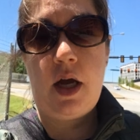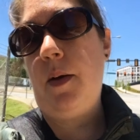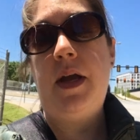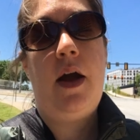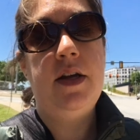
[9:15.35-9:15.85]

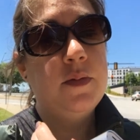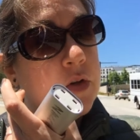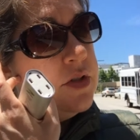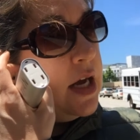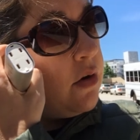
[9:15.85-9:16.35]
Cobb County's
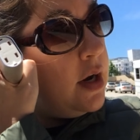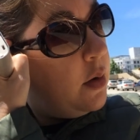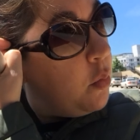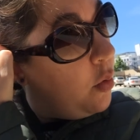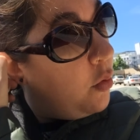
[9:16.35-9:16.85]
most
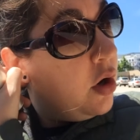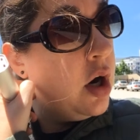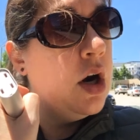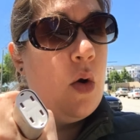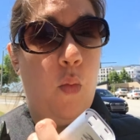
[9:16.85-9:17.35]
decorated World
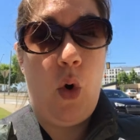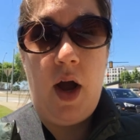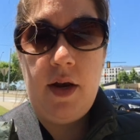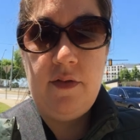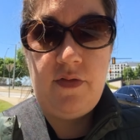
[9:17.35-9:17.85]
War
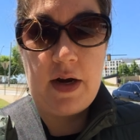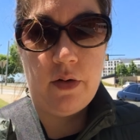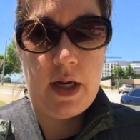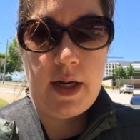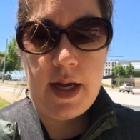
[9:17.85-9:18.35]
I
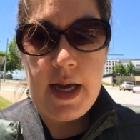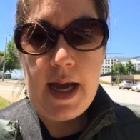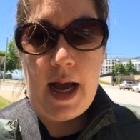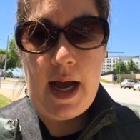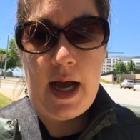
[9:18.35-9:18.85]
veteran.
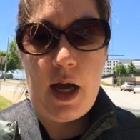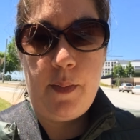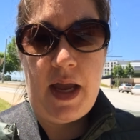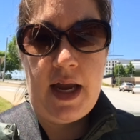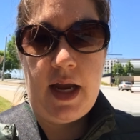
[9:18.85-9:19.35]

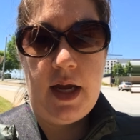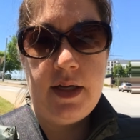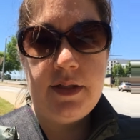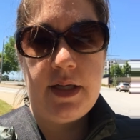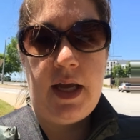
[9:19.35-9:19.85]

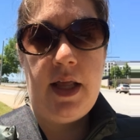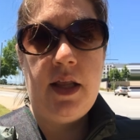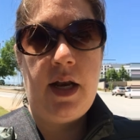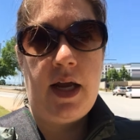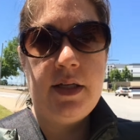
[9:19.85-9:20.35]
And in
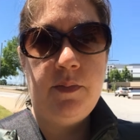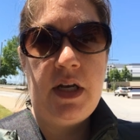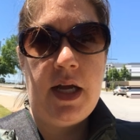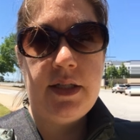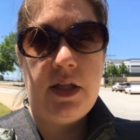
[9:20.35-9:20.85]
the
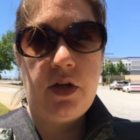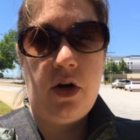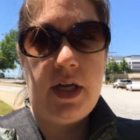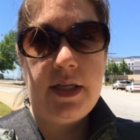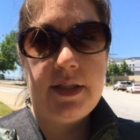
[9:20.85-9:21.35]

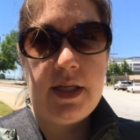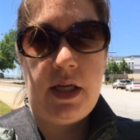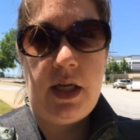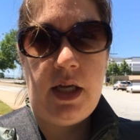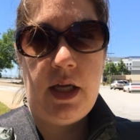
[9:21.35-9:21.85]

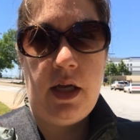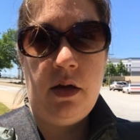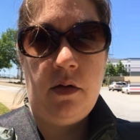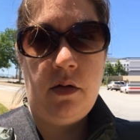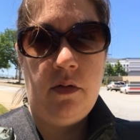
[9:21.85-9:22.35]
mid-1930s,
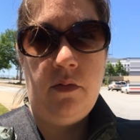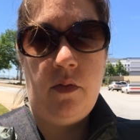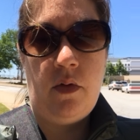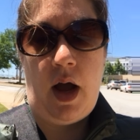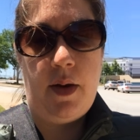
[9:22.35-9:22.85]

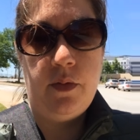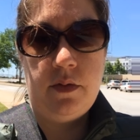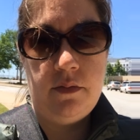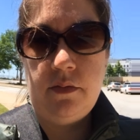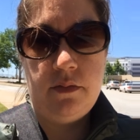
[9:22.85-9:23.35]
I would,
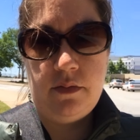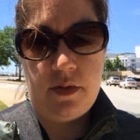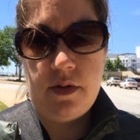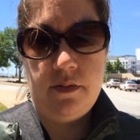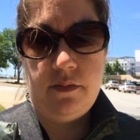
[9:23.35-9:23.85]

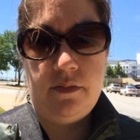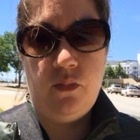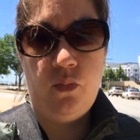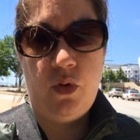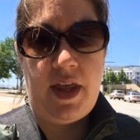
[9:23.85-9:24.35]

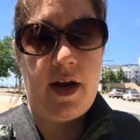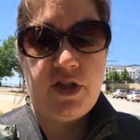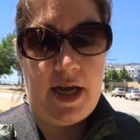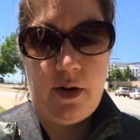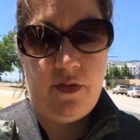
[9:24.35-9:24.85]
without a
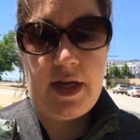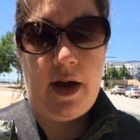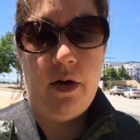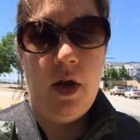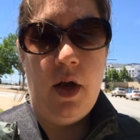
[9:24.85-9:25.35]
shadow of a
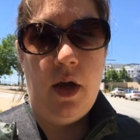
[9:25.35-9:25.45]
doubt,